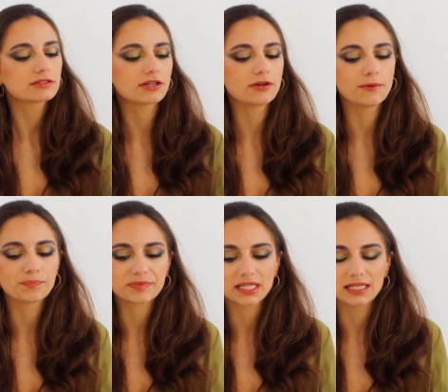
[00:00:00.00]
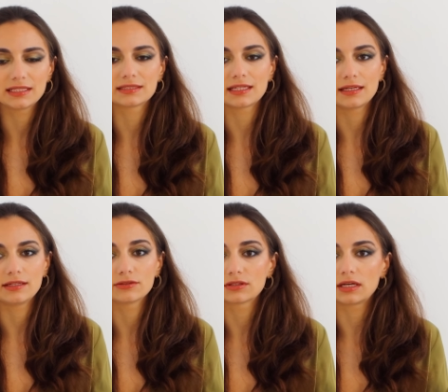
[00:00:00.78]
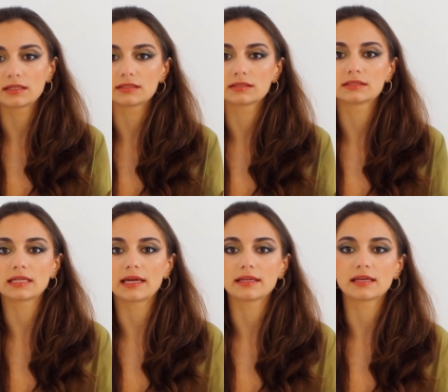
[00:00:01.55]
So, let's say you can
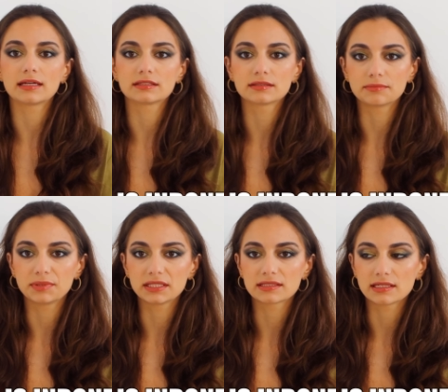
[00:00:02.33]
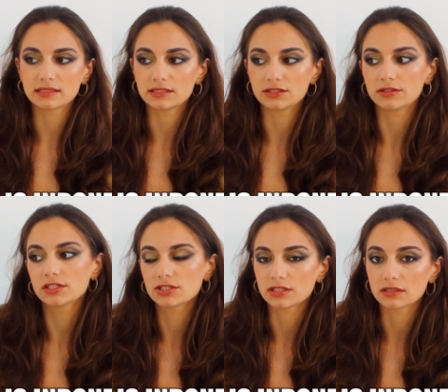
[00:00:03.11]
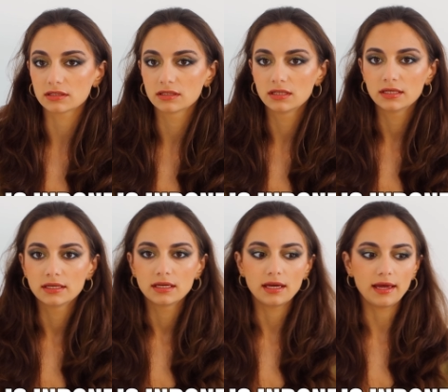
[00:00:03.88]
say that pizza is Indonesian,
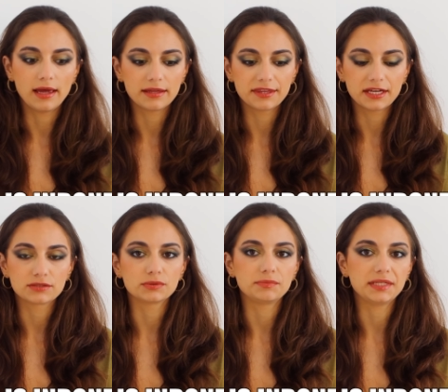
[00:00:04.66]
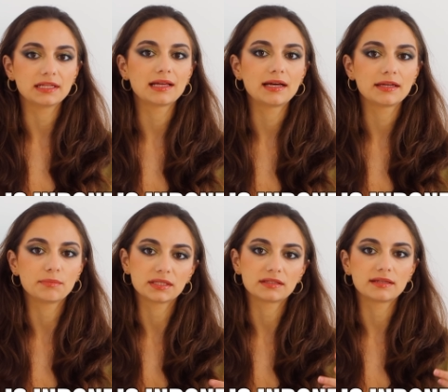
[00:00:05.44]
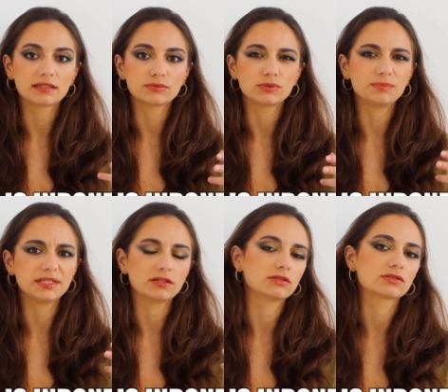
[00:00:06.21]
and that would be a lie, but that would
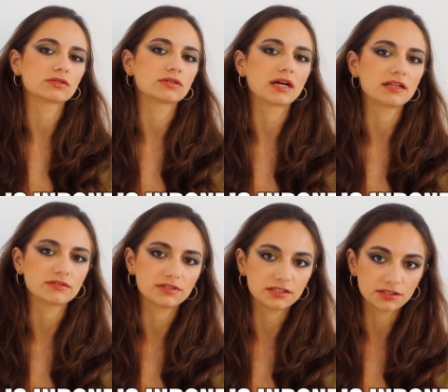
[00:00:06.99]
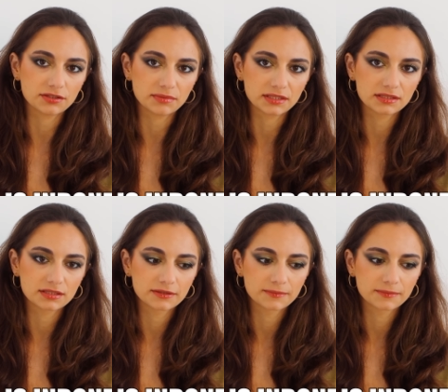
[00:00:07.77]
be also kind of an argument.